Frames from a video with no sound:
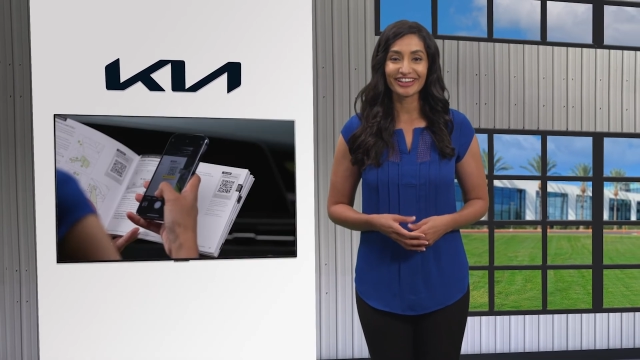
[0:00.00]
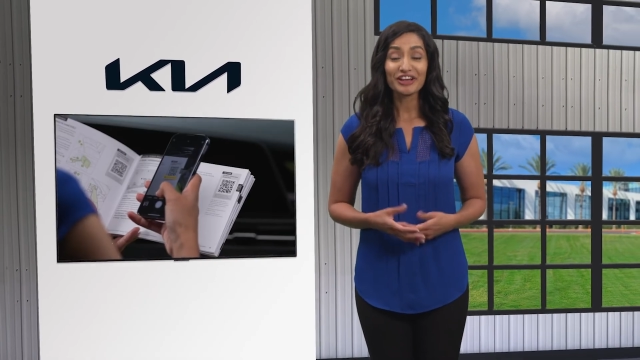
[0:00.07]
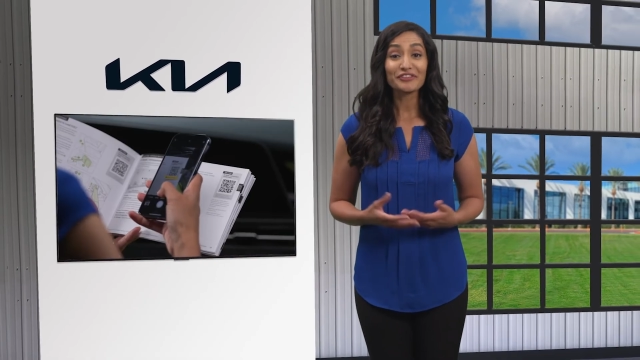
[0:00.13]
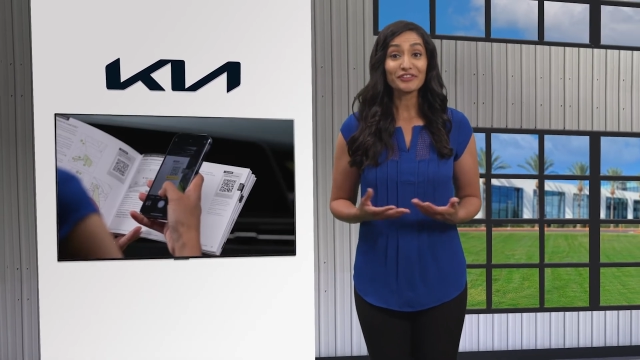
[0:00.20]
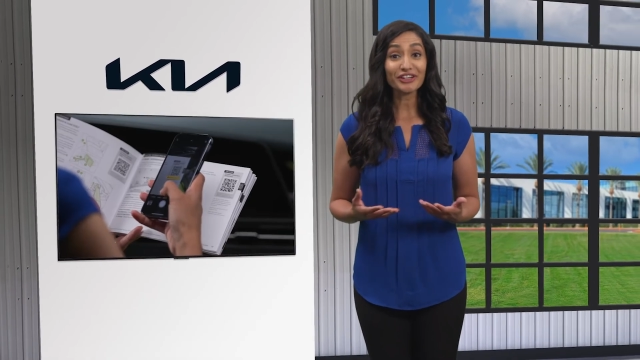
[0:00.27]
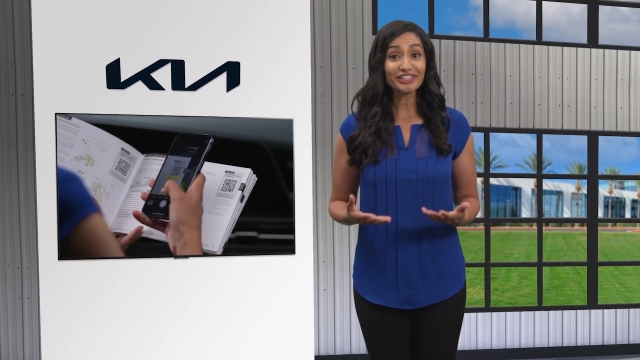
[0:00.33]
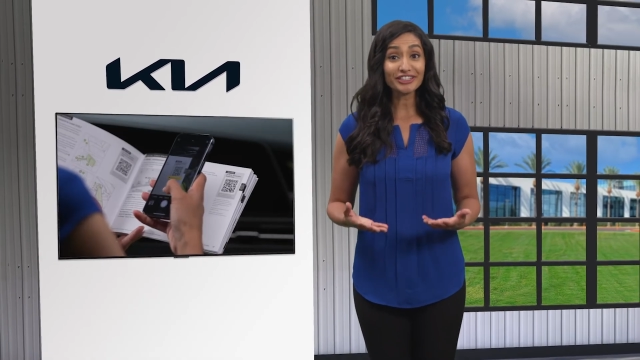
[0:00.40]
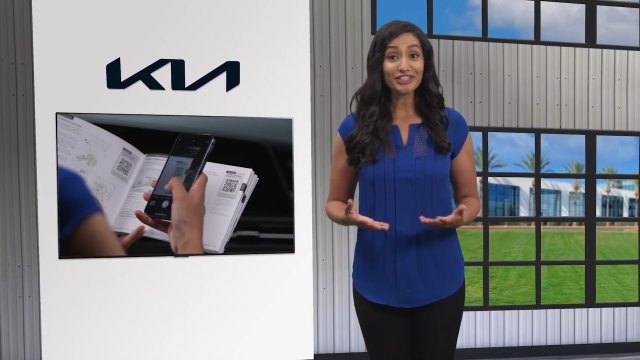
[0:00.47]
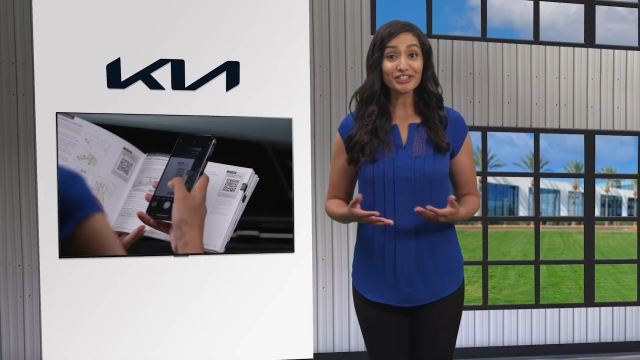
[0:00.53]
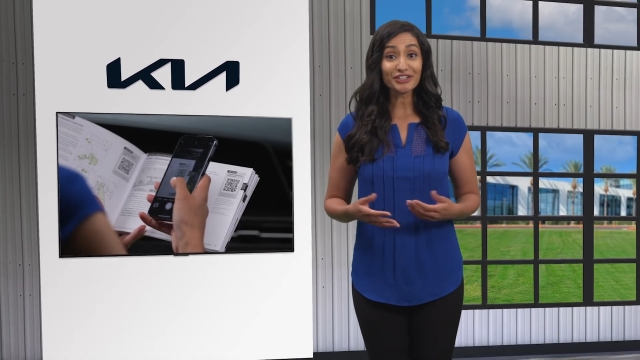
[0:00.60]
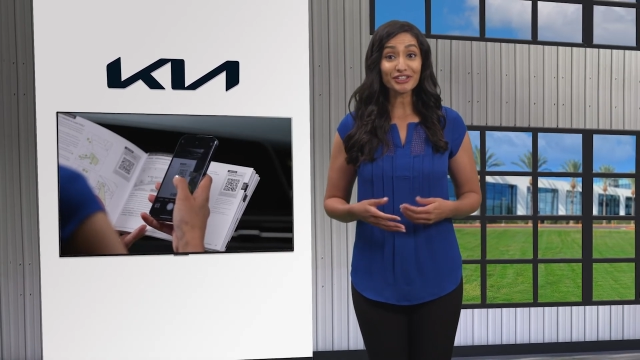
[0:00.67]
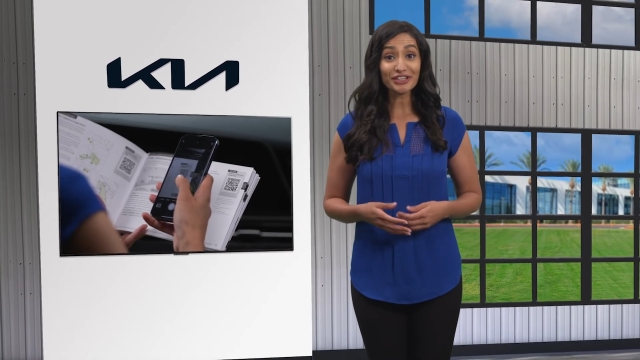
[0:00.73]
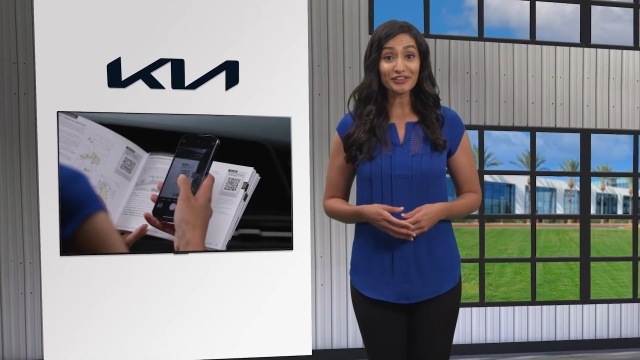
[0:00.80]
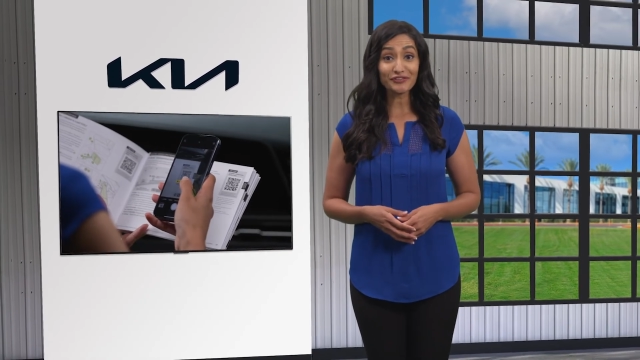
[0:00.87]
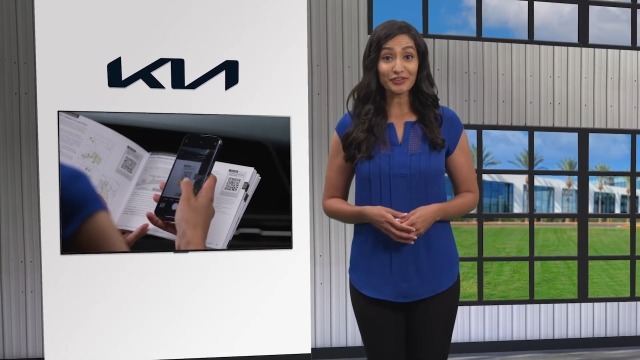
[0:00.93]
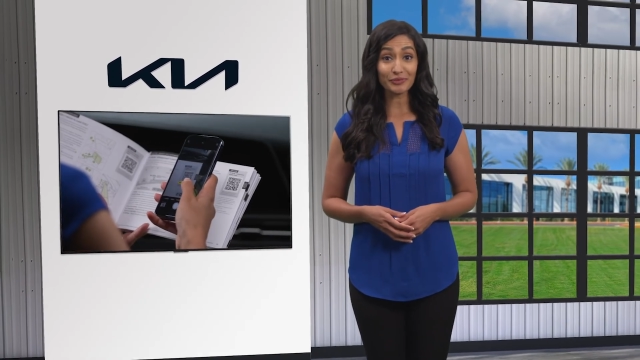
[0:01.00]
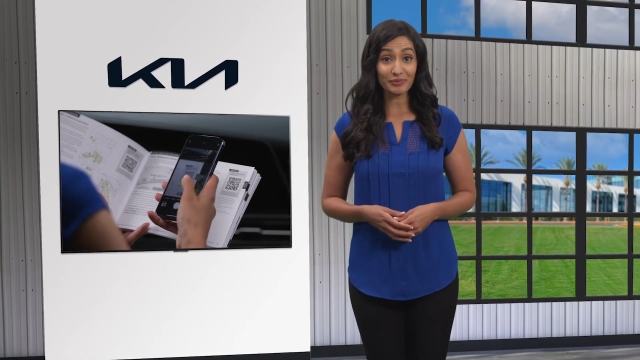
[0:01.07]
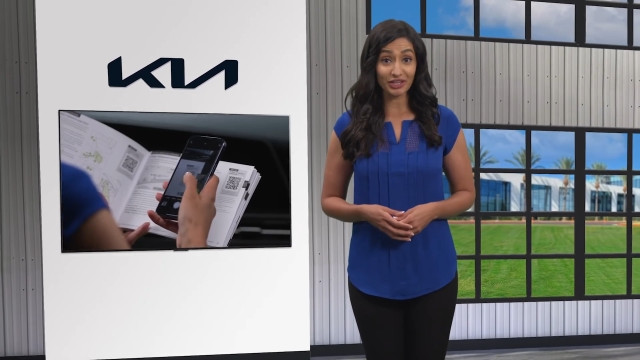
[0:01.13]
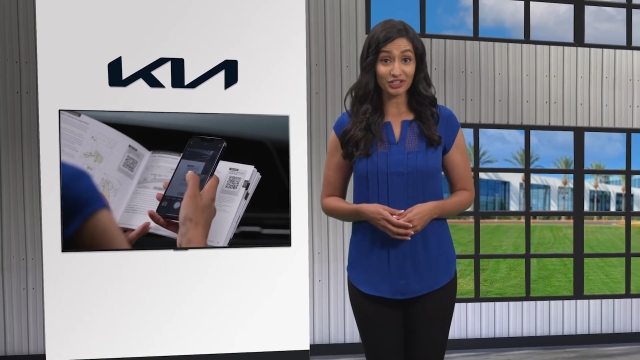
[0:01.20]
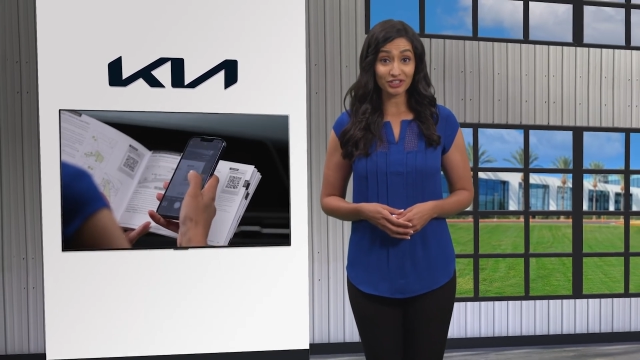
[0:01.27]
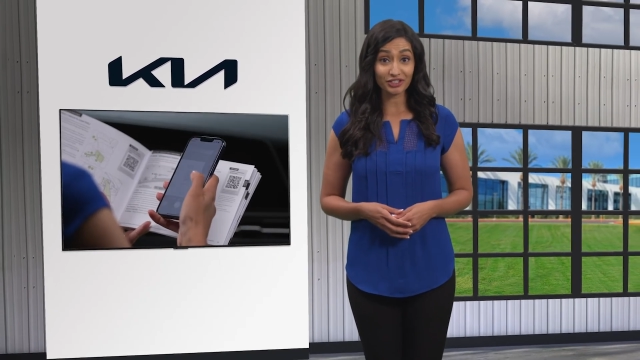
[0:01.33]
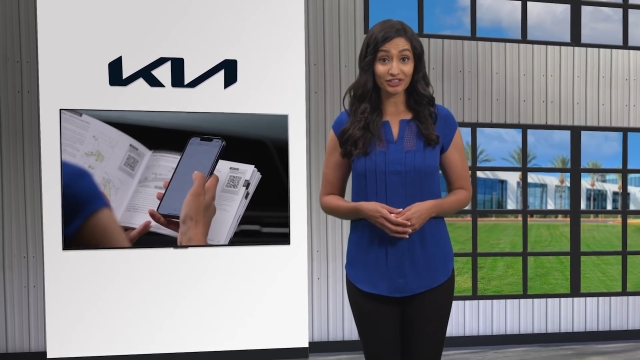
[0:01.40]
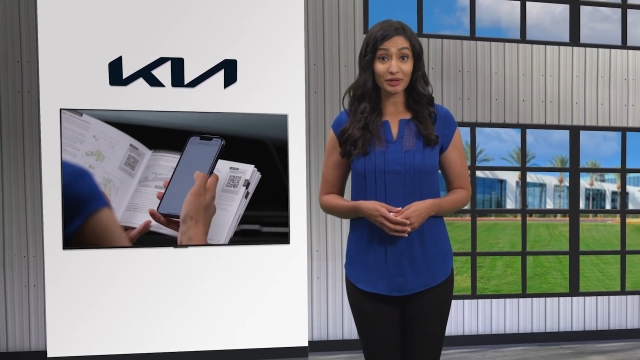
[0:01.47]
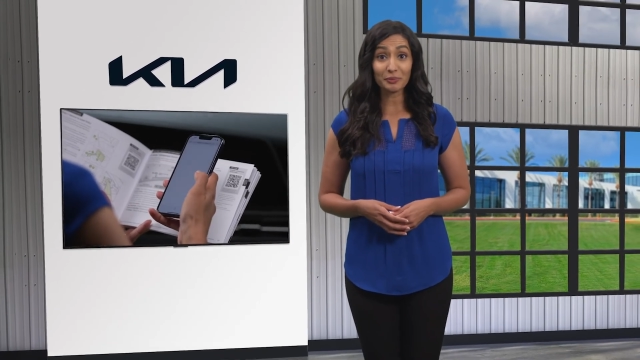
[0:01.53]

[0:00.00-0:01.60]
For additional information,